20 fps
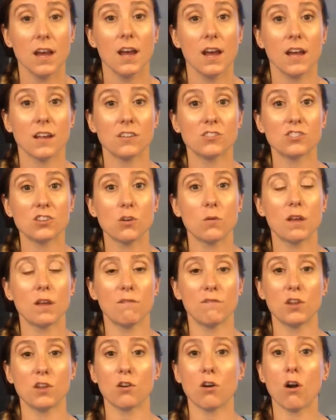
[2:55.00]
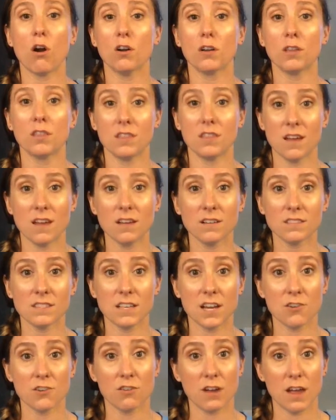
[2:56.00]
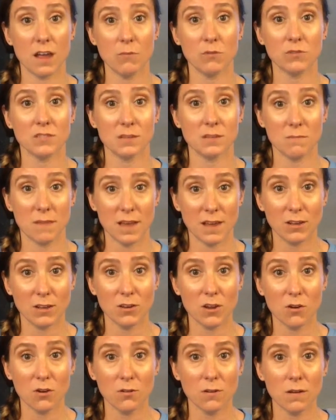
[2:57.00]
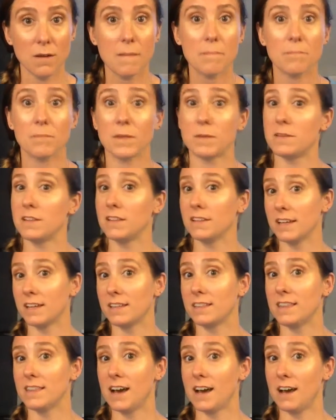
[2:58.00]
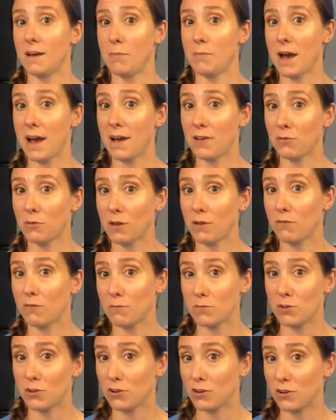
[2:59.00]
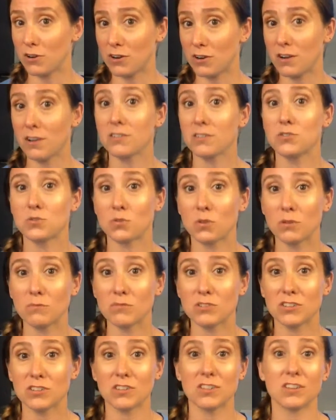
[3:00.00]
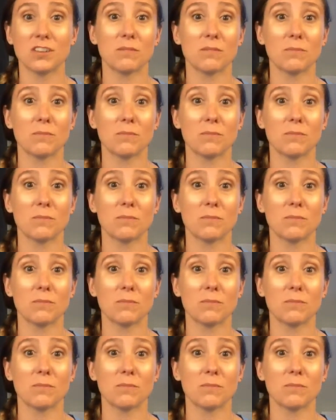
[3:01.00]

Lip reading: And so if there are things that you're able to make known, maybe like that pathway from your dorm to the